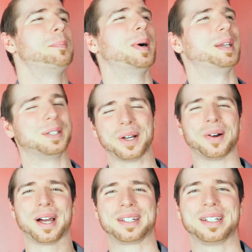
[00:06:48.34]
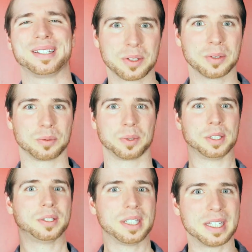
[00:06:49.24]
But no, I need to
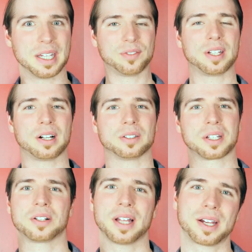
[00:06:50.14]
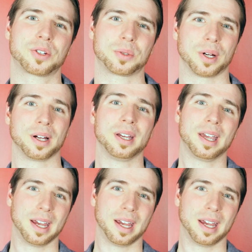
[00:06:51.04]
really give it a little extra.